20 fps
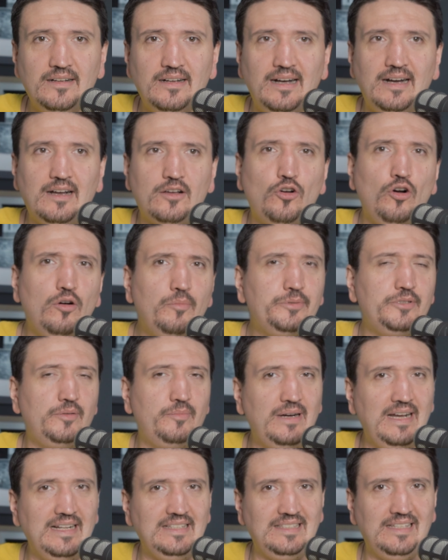a
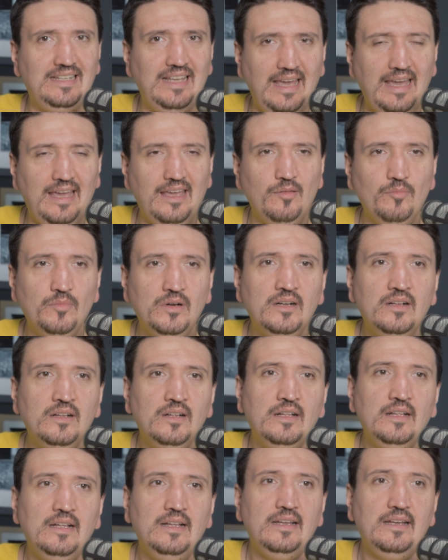compromise game,
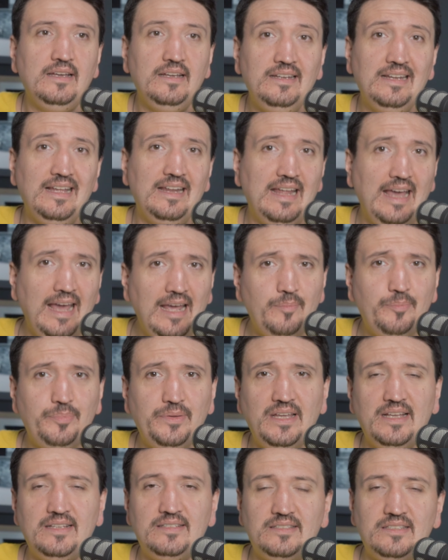in an
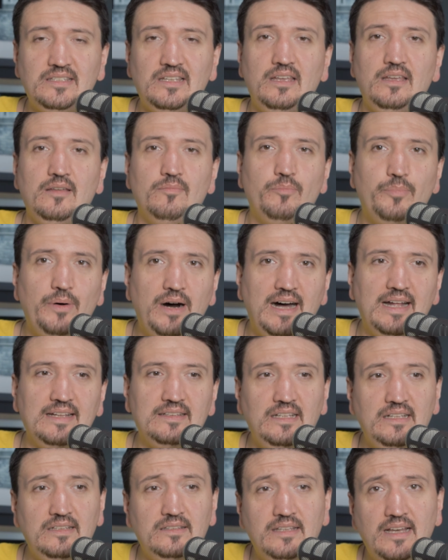APS-C
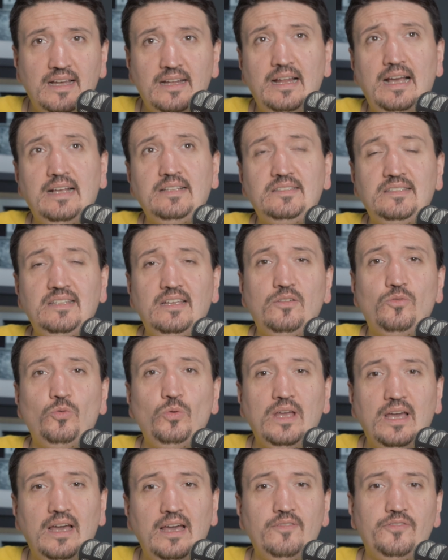body, then I think
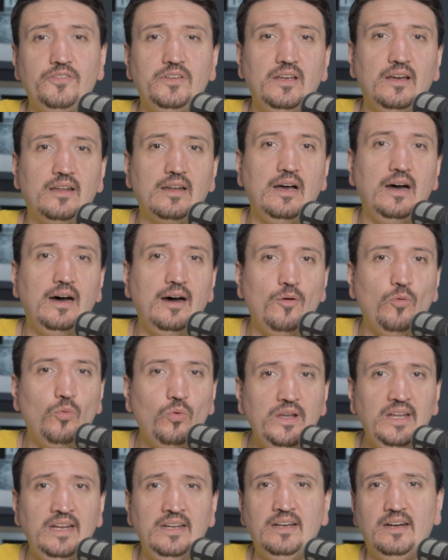we have here a
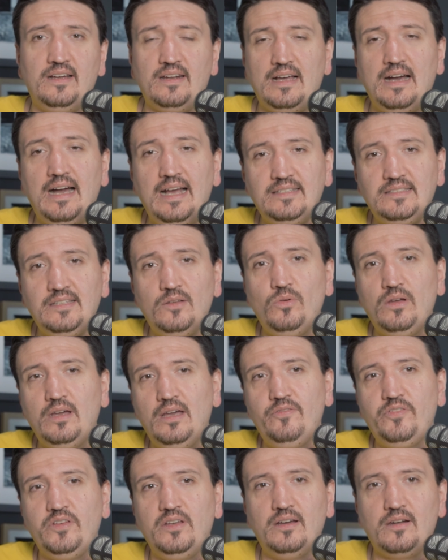winner.
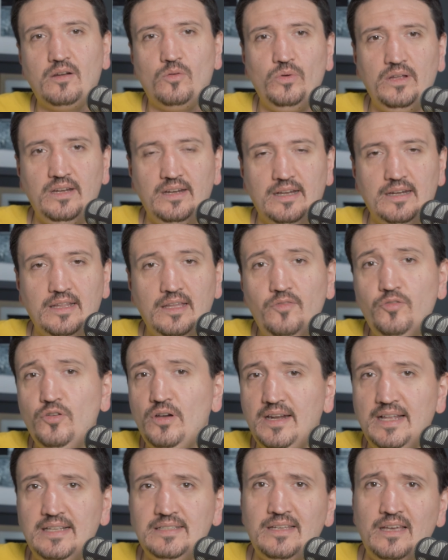If you
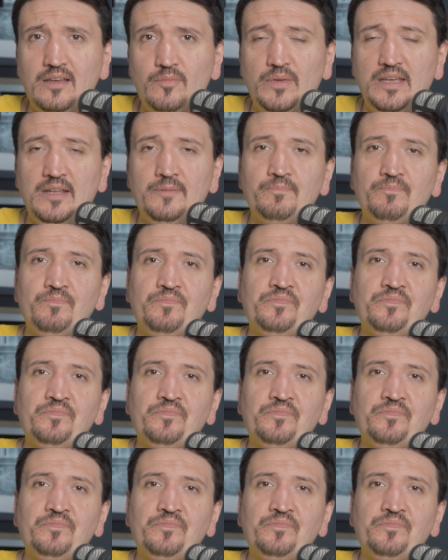are asking me,